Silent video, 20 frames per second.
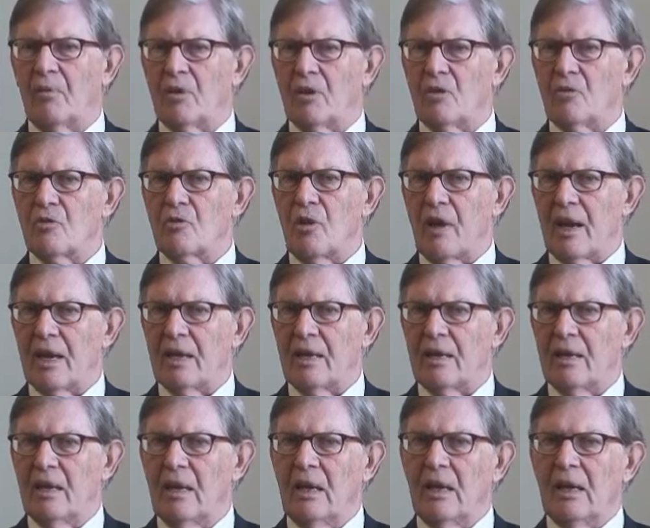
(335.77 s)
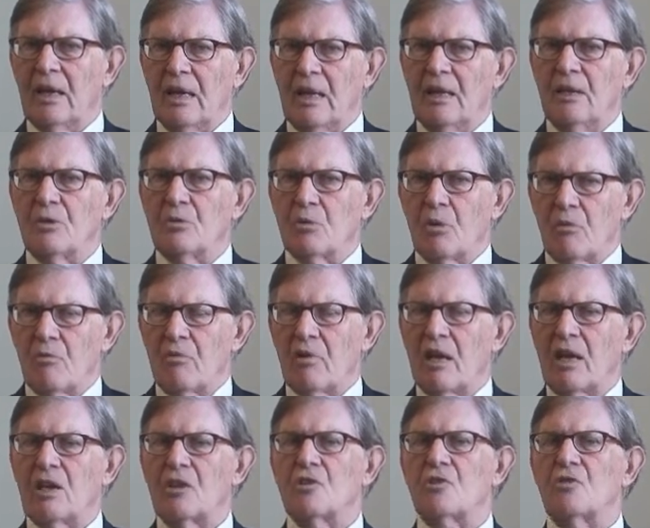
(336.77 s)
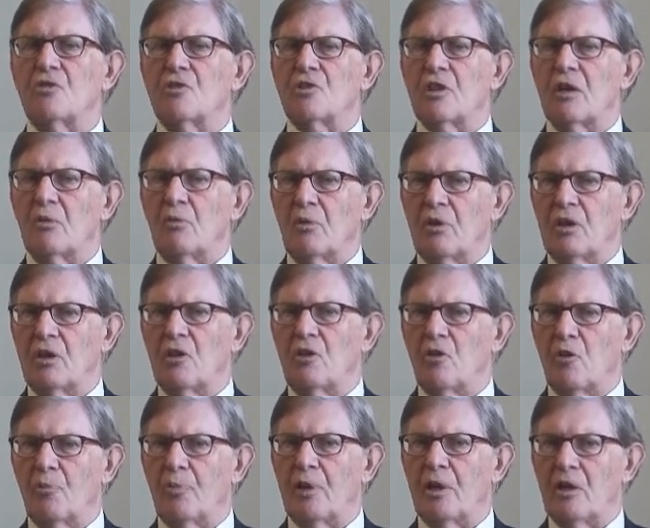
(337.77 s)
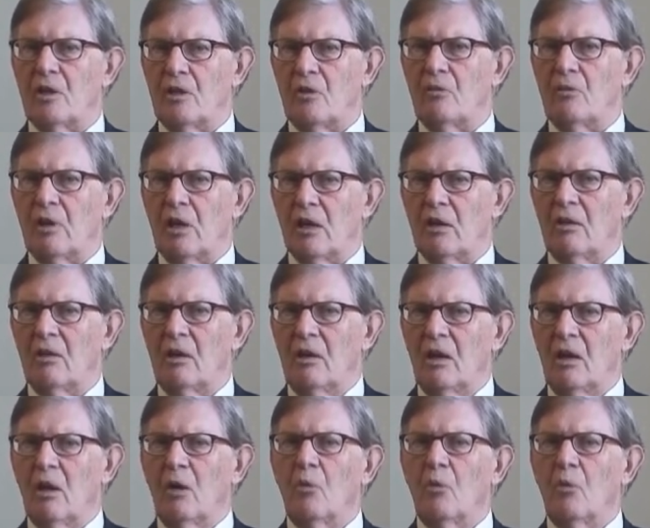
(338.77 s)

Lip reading: Ukraine into a relationship with the European Union,